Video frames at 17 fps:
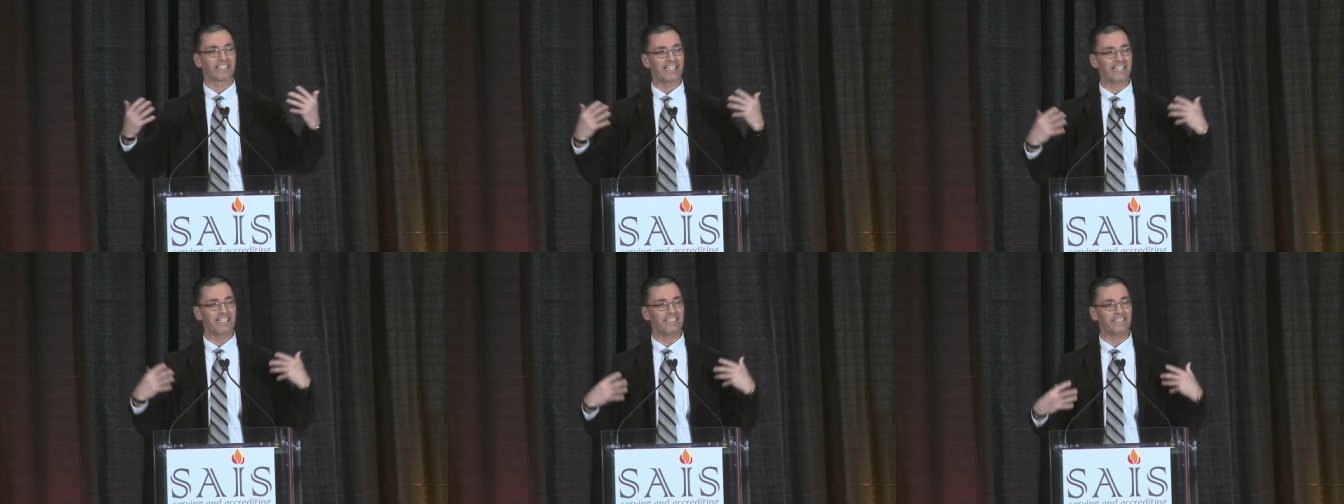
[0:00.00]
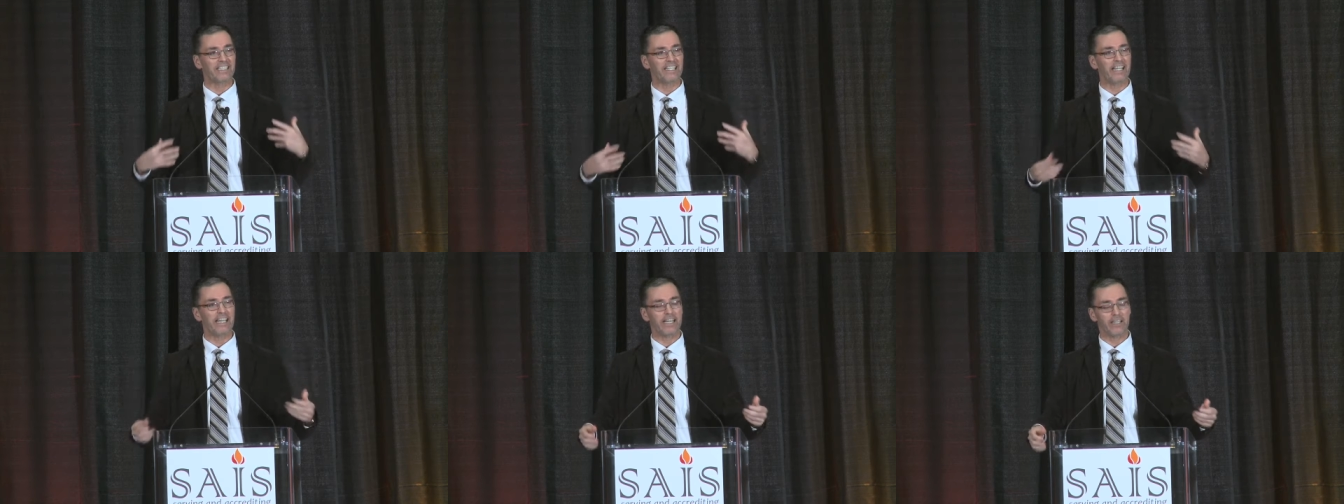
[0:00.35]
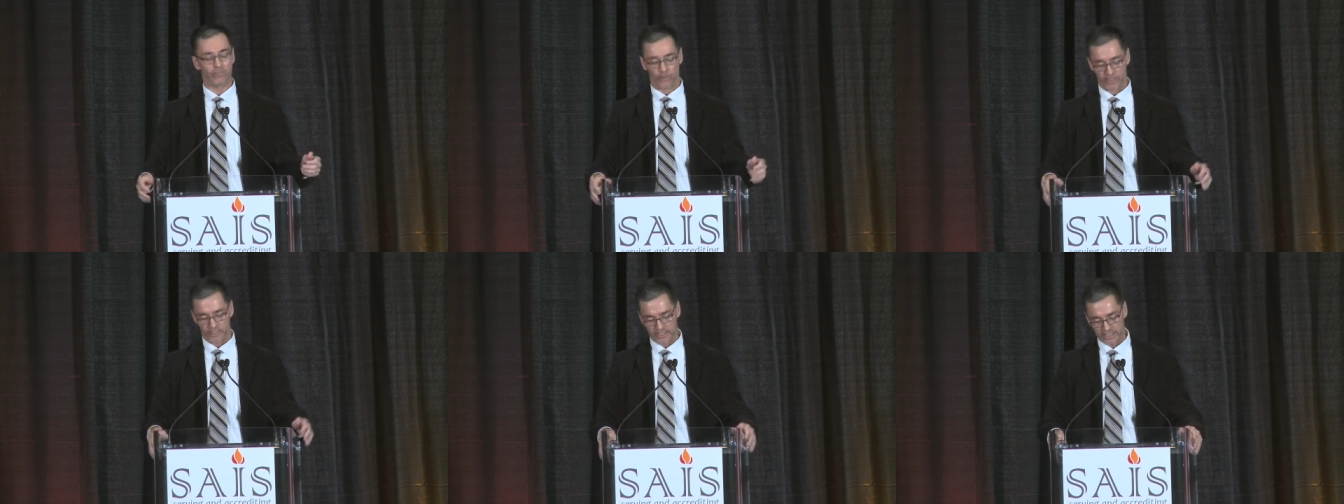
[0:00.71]

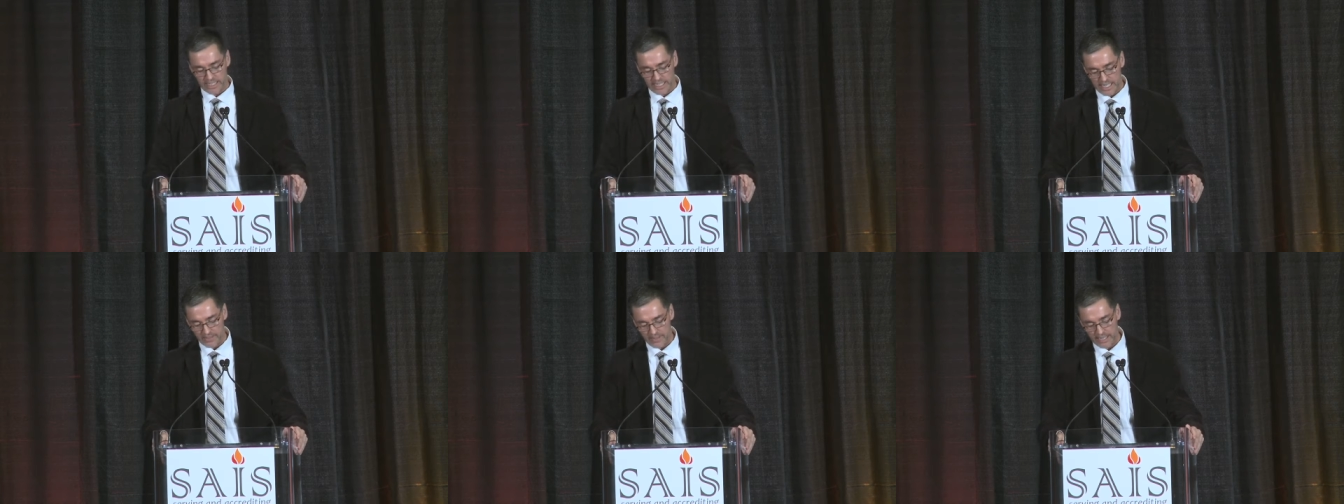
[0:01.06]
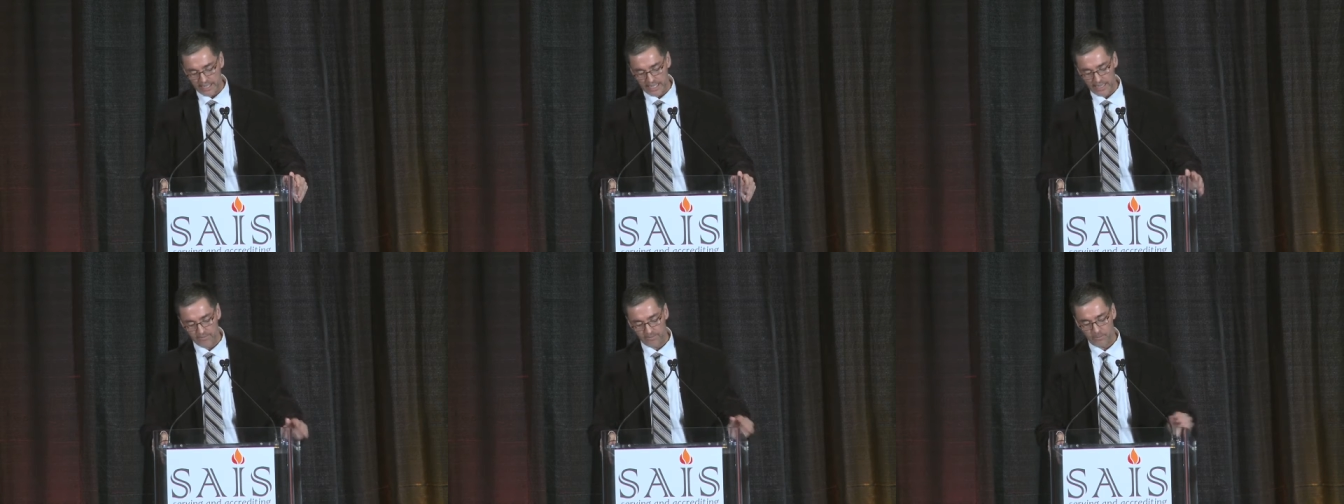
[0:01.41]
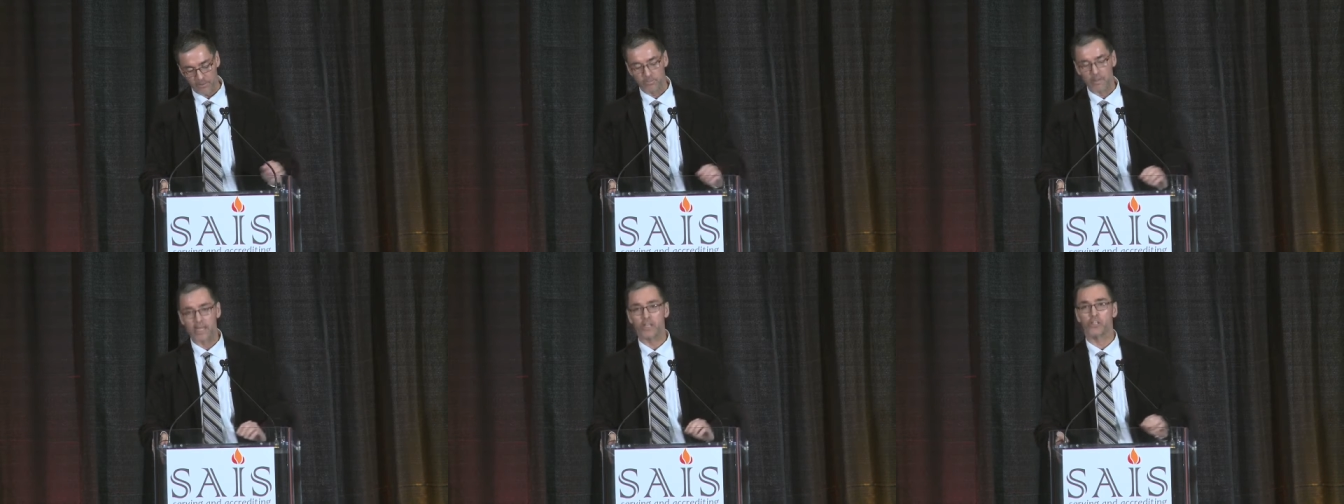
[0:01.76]
listening, receiving
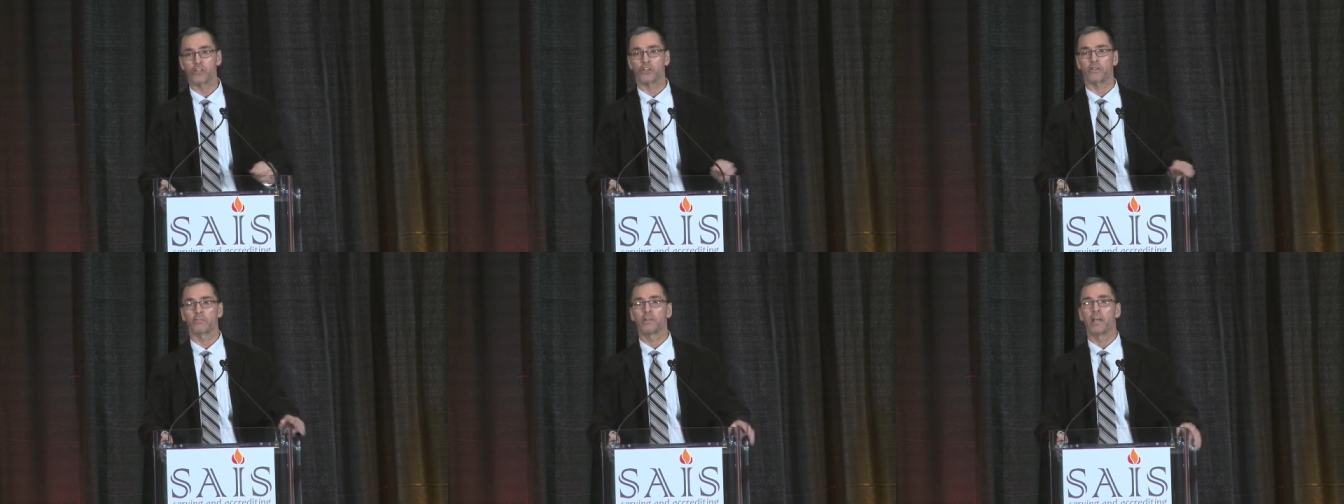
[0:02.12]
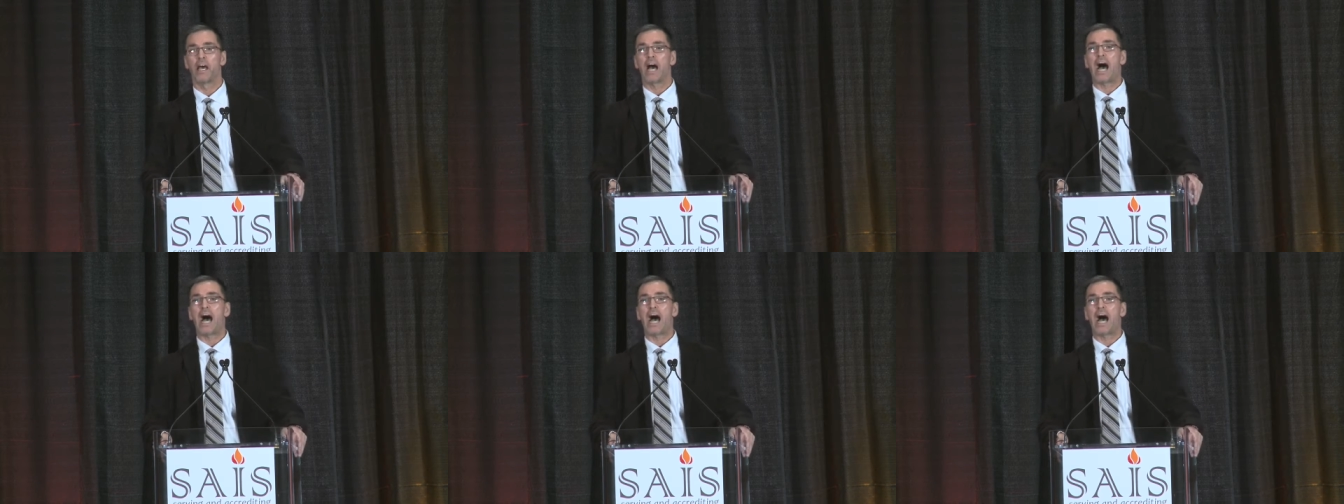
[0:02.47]
information.